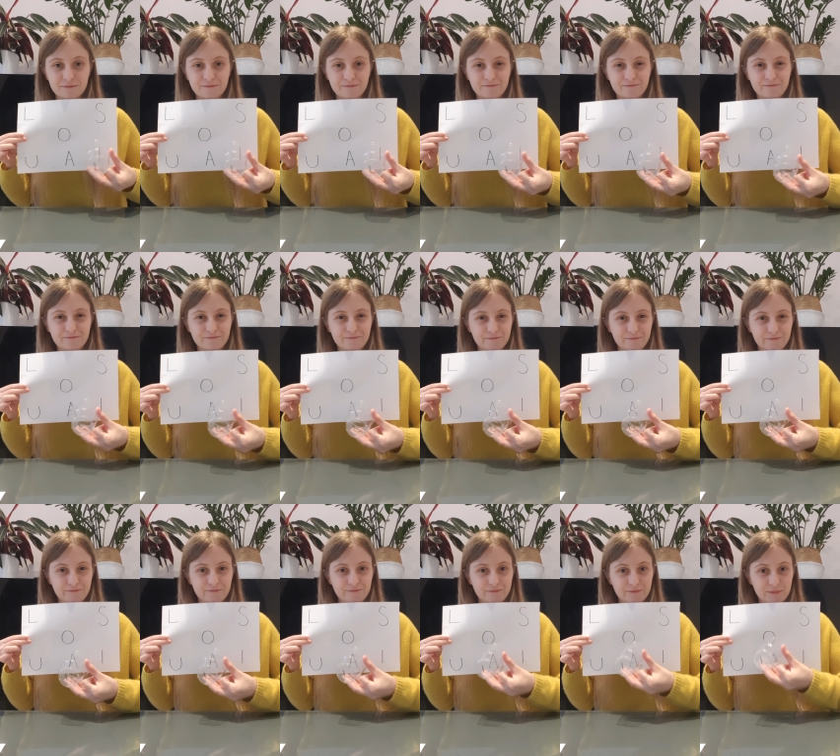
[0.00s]
Hmm,
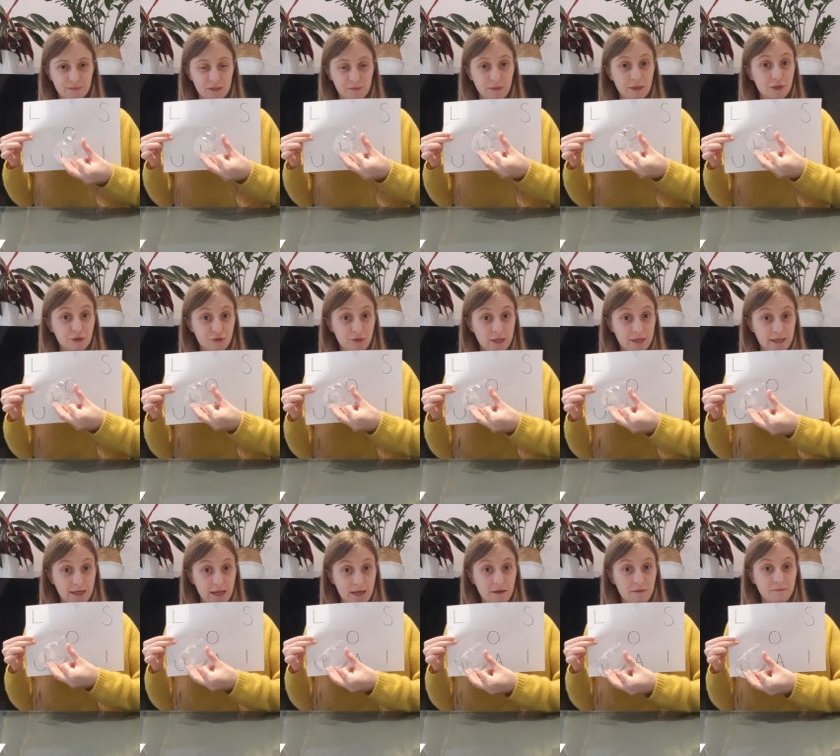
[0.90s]
it's a bit
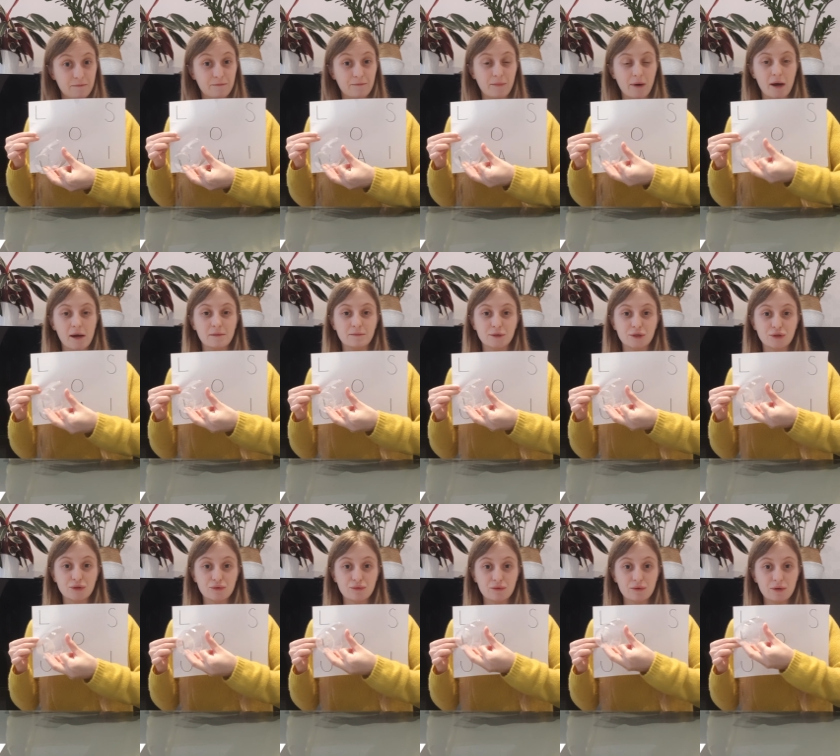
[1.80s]
tricky, but I'm
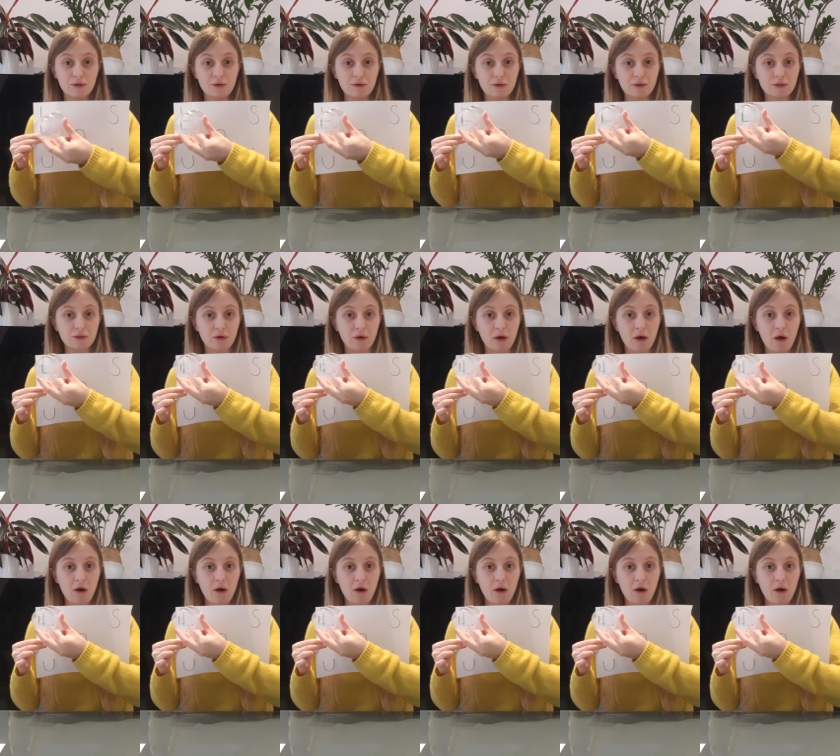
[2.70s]
sure you could do it.